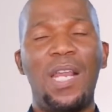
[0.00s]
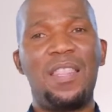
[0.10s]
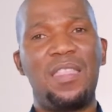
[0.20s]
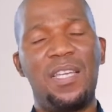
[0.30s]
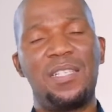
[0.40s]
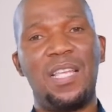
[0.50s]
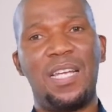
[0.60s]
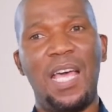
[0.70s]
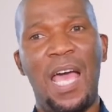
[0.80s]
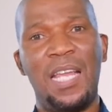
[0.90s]
are things
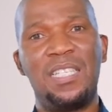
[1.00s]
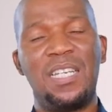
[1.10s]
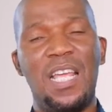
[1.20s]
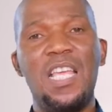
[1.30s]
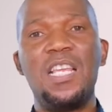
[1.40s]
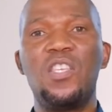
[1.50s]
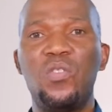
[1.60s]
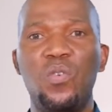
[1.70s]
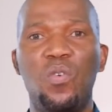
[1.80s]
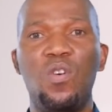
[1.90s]
that are derailing
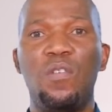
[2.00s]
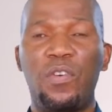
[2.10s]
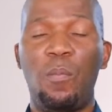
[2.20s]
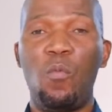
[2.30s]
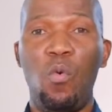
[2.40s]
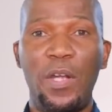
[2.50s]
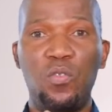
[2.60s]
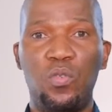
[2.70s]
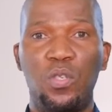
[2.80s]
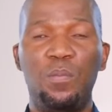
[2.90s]
you from what
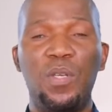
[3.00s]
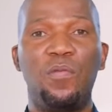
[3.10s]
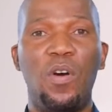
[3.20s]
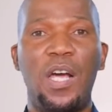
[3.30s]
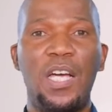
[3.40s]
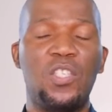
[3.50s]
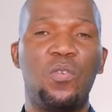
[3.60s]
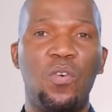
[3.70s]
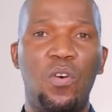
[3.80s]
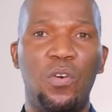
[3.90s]
you should be focusing
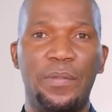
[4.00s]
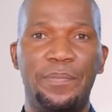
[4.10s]
on?